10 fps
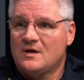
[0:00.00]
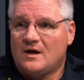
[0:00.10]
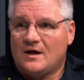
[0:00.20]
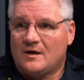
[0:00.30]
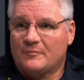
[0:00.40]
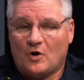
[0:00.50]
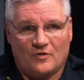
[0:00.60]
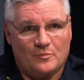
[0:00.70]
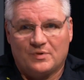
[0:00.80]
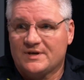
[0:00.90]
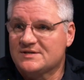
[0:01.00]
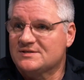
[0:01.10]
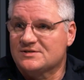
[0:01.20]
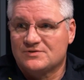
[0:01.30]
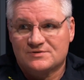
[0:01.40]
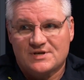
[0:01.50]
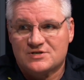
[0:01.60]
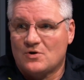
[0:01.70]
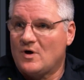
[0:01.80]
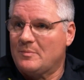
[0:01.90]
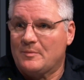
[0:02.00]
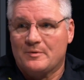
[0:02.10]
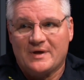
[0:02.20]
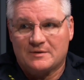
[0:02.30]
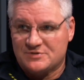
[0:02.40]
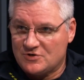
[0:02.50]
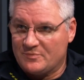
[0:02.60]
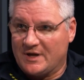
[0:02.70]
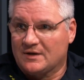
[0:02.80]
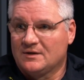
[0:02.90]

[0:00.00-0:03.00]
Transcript: called the police, that as soon as they show up, I'm going to make them shoot me.